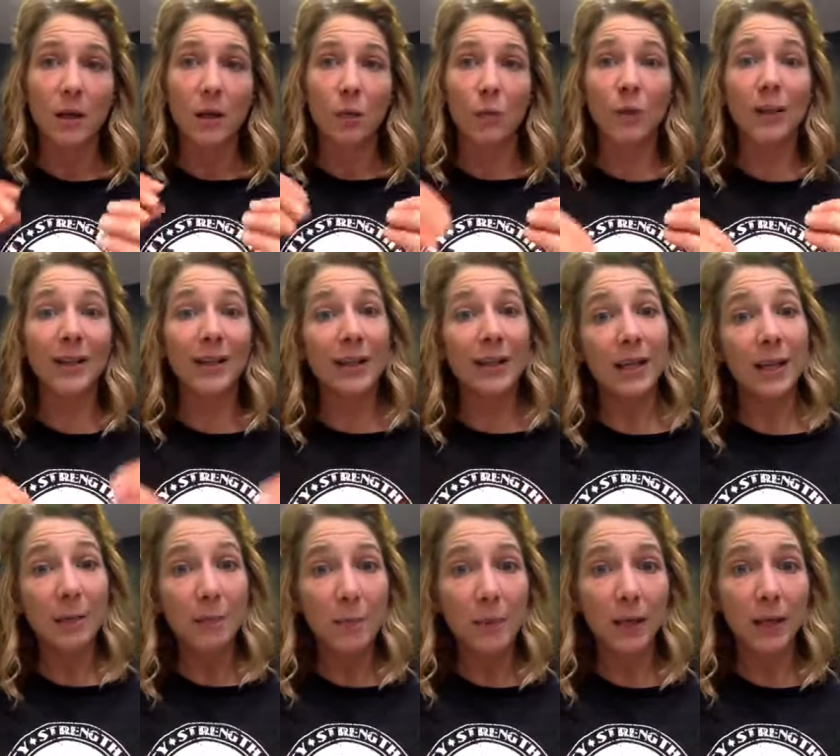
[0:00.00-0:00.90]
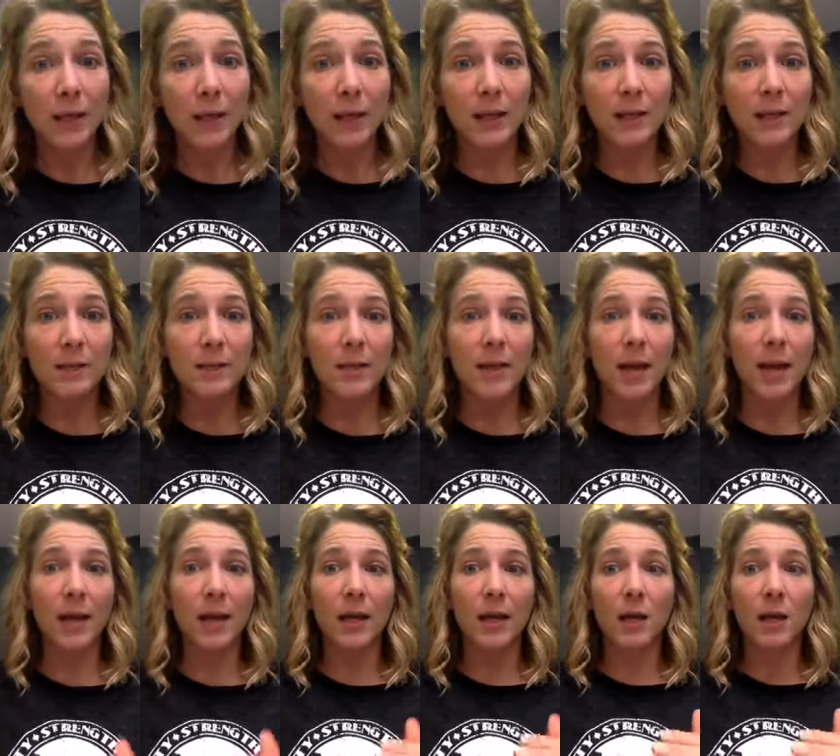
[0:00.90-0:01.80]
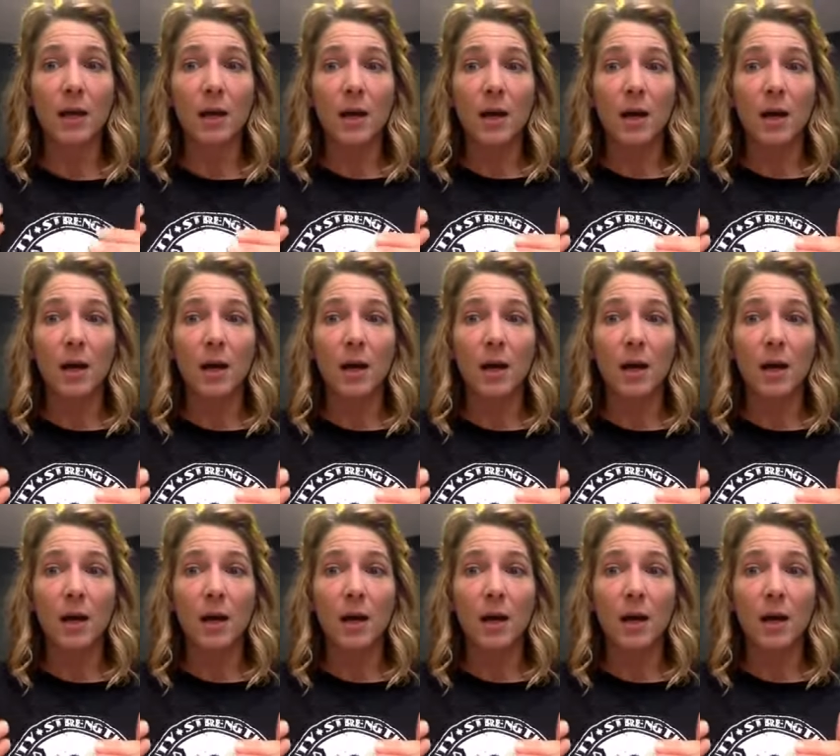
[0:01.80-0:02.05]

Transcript: really nitpicky to say,